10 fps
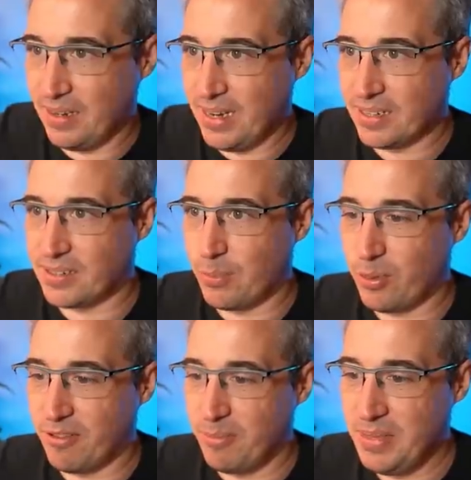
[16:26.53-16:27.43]
Next up,
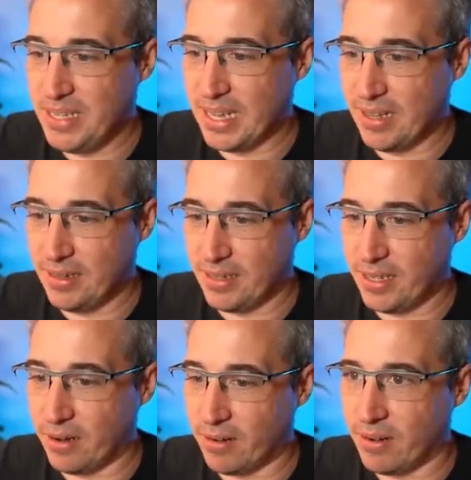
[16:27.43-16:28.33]
we have Miguel
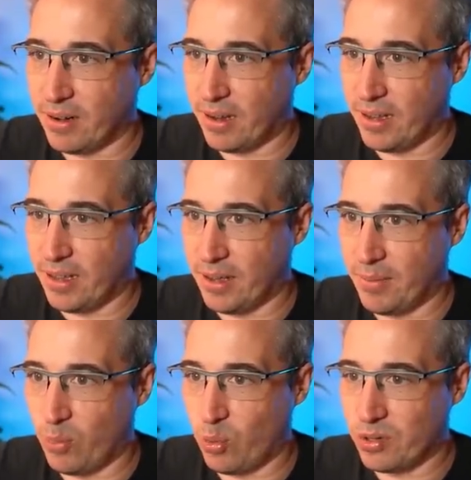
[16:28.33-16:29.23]
here,
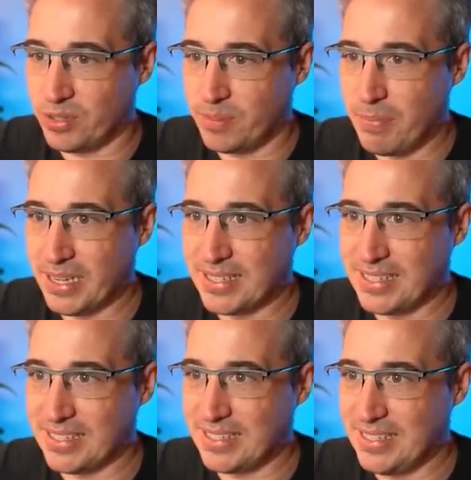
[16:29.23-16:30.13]
um, world's
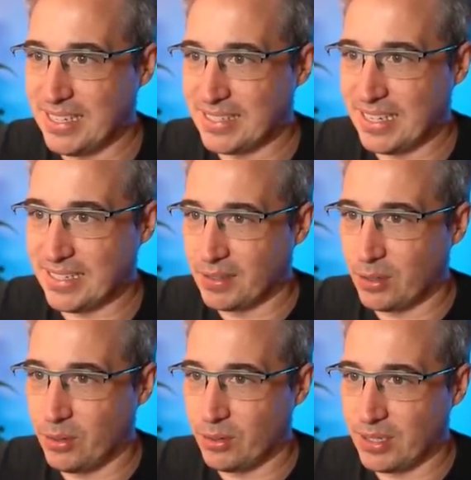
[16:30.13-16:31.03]
best CSS.
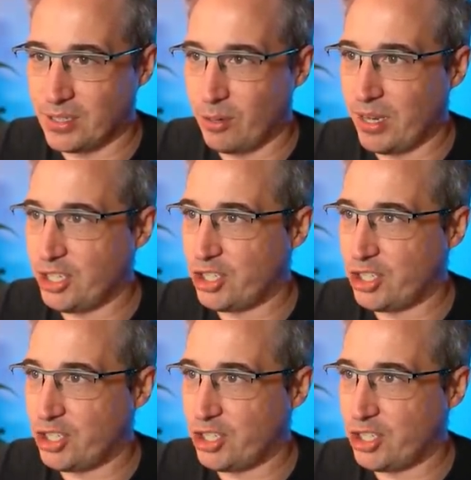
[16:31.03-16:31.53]
So let's go and